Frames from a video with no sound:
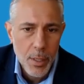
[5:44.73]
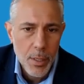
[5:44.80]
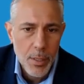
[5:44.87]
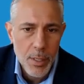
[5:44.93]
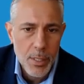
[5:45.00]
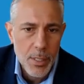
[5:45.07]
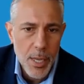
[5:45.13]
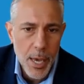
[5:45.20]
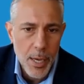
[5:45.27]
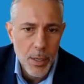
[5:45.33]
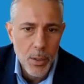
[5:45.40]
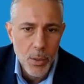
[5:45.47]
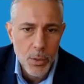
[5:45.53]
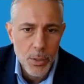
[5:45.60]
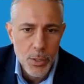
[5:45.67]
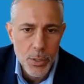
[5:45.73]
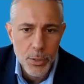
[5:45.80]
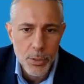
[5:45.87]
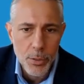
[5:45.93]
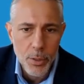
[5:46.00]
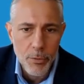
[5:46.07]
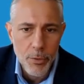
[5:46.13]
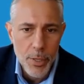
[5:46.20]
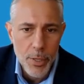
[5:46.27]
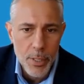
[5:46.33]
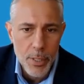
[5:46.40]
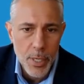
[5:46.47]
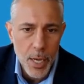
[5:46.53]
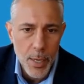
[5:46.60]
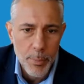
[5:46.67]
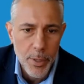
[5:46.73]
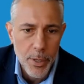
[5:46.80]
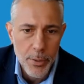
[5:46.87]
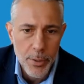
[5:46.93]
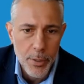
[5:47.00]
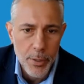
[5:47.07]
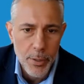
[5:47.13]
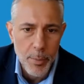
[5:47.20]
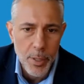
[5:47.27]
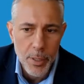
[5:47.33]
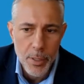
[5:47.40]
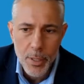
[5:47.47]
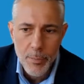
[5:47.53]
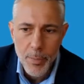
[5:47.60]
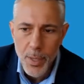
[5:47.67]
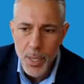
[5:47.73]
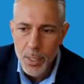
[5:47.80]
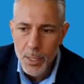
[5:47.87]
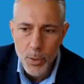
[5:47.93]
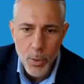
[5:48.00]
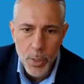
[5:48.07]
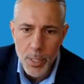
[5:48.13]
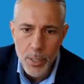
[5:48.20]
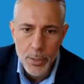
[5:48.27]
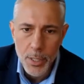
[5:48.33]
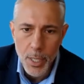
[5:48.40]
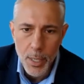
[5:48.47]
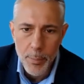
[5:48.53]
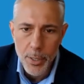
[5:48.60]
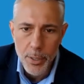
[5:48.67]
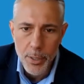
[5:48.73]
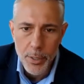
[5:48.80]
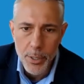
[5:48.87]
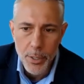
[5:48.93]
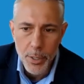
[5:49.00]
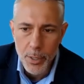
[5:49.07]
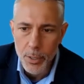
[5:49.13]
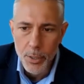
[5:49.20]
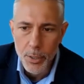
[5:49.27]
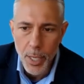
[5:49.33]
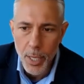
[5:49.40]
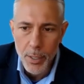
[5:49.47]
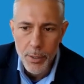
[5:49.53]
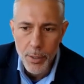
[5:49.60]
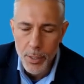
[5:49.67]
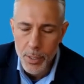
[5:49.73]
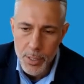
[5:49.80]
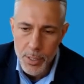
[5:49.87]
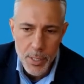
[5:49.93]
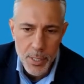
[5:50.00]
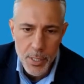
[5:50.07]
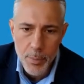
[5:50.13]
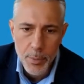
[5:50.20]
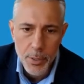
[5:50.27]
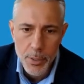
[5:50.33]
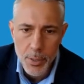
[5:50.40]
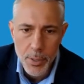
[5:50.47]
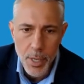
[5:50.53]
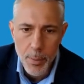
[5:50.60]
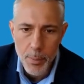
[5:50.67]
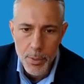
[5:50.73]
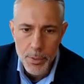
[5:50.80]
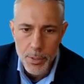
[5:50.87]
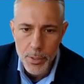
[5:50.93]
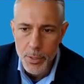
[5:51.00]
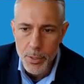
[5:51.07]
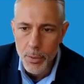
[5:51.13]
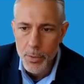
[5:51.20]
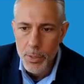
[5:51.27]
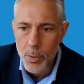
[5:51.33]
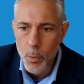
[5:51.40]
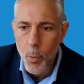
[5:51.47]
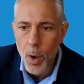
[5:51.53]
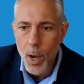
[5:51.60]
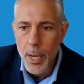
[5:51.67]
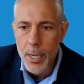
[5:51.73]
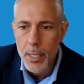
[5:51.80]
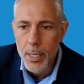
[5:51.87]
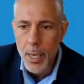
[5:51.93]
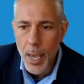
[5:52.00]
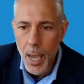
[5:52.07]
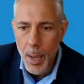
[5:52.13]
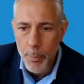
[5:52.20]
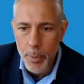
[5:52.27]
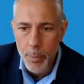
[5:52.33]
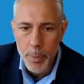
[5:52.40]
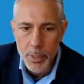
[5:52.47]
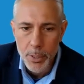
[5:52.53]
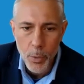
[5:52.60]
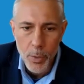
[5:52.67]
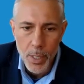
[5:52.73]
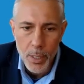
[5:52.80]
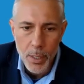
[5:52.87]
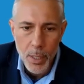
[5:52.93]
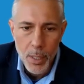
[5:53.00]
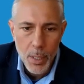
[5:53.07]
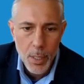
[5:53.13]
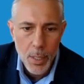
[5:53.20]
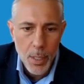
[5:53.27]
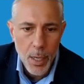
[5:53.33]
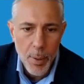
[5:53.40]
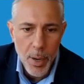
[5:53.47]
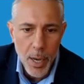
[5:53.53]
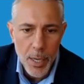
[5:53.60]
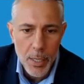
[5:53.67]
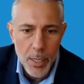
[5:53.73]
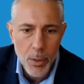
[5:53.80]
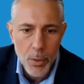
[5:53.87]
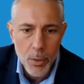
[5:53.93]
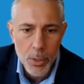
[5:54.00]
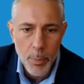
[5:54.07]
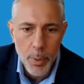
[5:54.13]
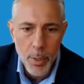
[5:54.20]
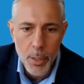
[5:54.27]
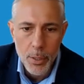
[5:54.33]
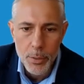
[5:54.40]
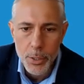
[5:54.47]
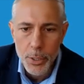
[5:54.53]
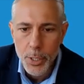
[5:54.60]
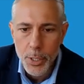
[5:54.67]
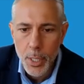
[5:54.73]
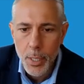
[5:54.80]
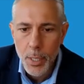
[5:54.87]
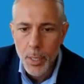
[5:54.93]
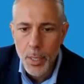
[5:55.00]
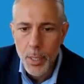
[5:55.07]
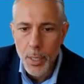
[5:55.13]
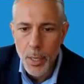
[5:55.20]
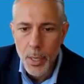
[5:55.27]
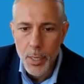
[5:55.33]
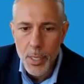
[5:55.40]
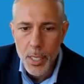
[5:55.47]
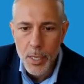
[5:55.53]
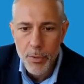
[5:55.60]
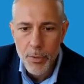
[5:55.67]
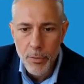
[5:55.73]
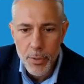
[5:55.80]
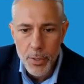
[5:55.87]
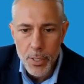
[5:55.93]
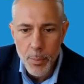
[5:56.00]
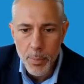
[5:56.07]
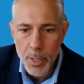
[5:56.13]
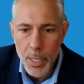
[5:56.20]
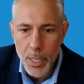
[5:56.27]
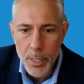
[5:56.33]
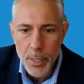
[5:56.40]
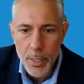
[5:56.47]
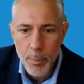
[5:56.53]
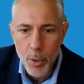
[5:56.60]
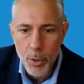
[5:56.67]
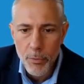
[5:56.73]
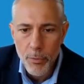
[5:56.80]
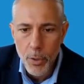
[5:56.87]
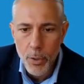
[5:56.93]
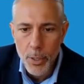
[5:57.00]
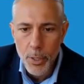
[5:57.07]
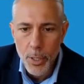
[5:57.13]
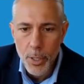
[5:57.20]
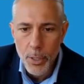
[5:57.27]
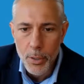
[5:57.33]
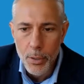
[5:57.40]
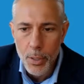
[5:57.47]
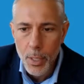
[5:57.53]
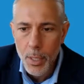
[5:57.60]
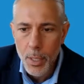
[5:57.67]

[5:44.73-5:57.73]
this data holds true over this time period, but any 20-year time period you're going to look at, you're going to see similar numbers. There's always a wide gap between a buy and hold approach, even if it's a blended portfolio,